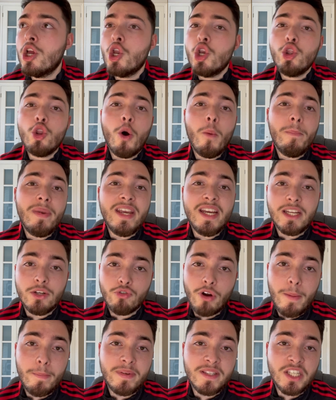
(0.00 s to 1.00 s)
not being in the
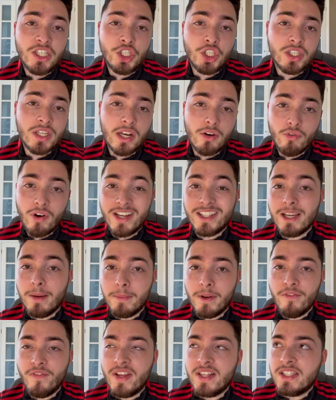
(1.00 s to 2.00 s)
right positions at the right time
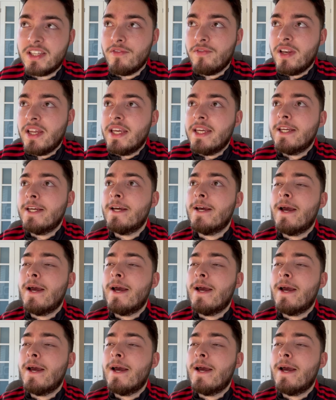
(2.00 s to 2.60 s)
defensively.